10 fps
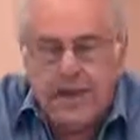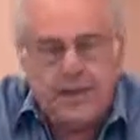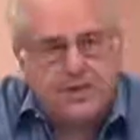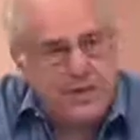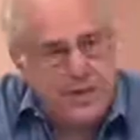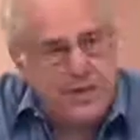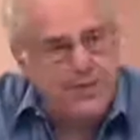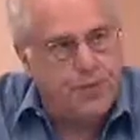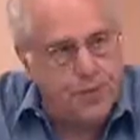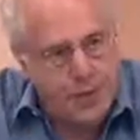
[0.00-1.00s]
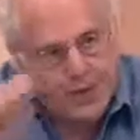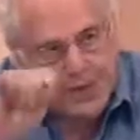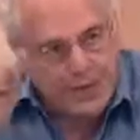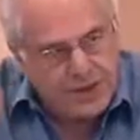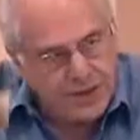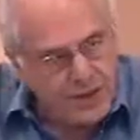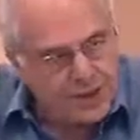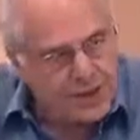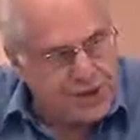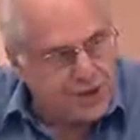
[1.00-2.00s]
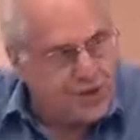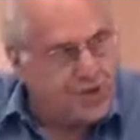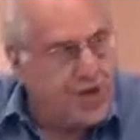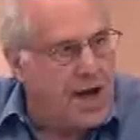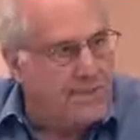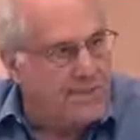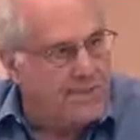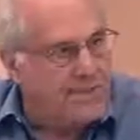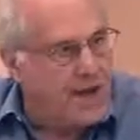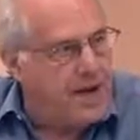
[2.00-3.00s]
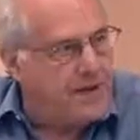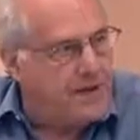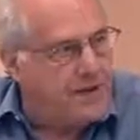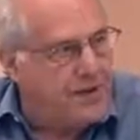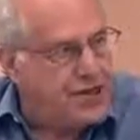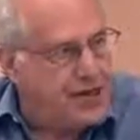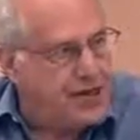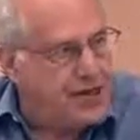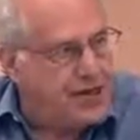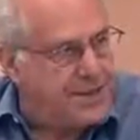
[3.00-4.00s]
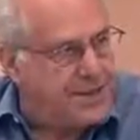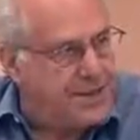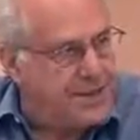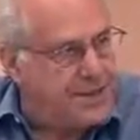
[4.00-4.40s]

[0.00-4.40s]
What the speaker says: it's really important that you just subscribe at the bottom of the channel. It